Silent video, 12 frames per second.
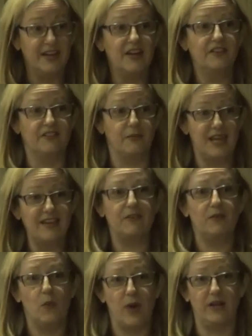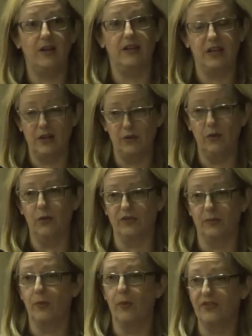So even when new laws are
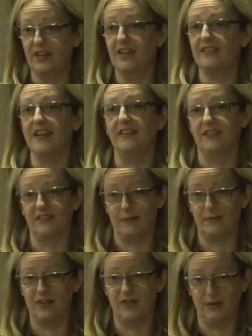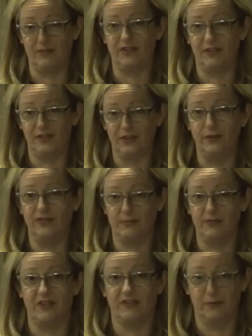brought in, it takes us some time to use them
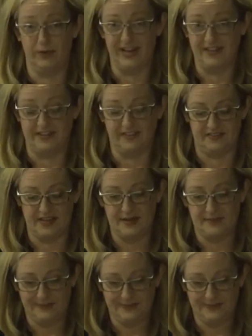to their full idiocy.